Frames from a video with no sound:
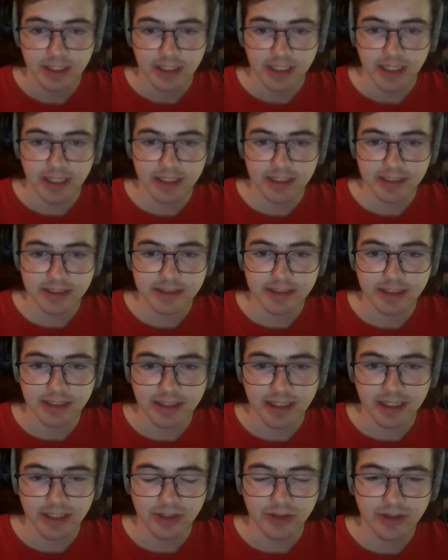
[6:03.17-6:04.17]
is
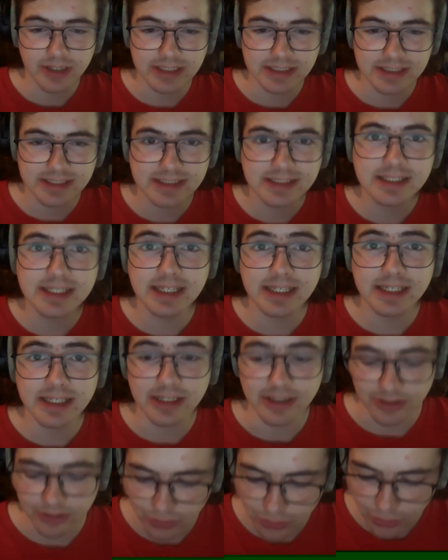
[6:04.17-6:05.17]
that you can
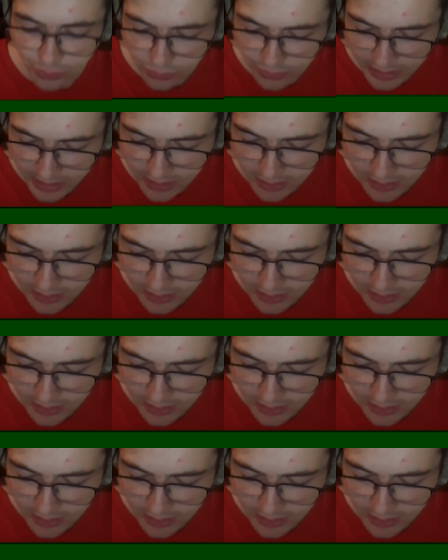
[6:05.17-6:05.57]
see who they